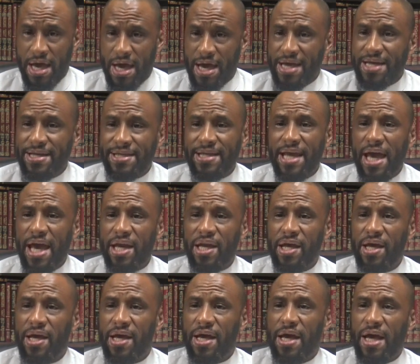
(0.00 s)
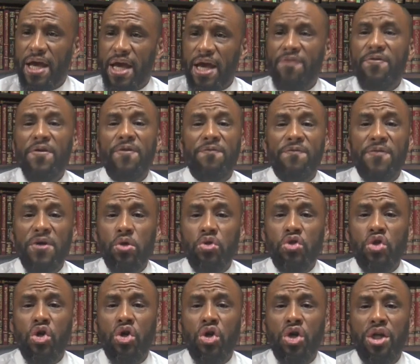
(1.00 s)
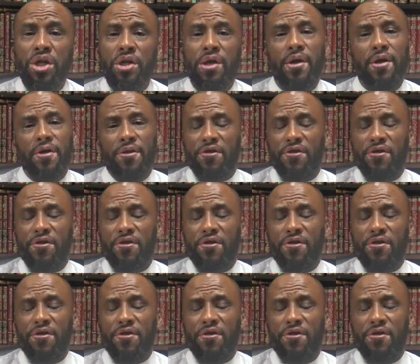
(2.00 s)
He said, if it feels good,